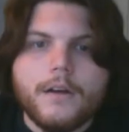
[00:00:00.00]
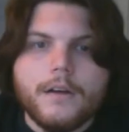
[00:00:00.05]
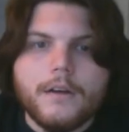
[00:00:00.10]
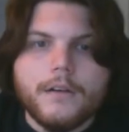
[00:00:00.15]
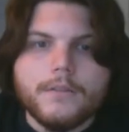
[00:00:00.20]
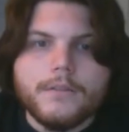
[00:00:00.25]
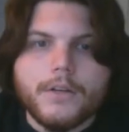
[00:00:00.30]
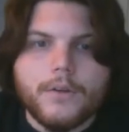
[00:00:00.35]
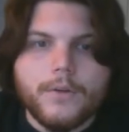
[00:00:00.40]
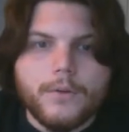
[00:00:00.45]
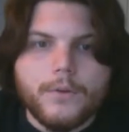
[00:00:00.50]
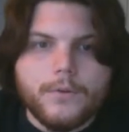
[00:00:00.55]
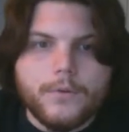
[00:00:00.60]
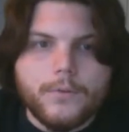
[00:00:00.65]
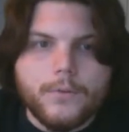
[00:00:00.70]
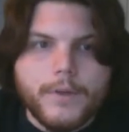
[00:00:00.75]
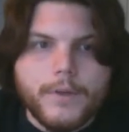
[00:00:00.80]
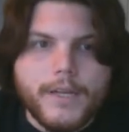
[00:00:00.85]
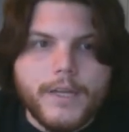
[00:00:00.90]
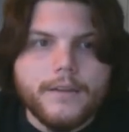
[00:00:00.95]
So
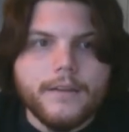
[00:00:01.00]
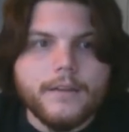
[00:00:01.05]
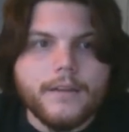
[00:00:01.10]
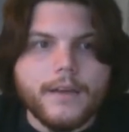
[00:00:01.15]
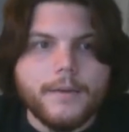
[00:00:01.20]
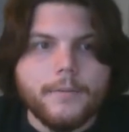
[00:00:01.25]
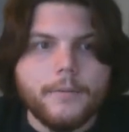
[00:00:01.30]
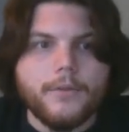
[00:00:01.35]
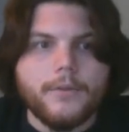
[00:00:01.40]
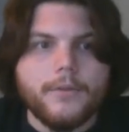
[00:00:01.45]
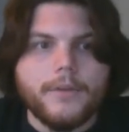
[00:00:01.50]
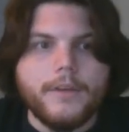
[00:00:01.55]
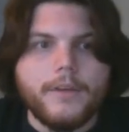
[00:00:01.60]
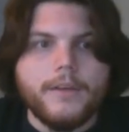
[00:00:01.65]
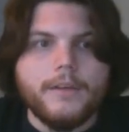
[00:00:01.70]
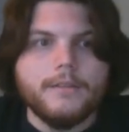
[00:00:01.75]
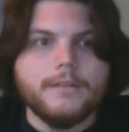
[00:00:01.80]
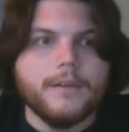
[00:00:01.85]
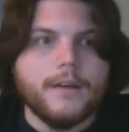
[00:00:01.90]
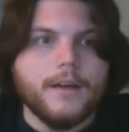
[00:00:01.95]
we need to label
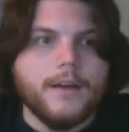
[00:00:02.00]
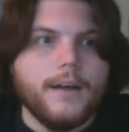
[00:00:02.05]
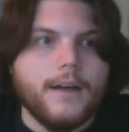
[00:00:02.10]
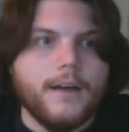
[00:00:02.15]
these 3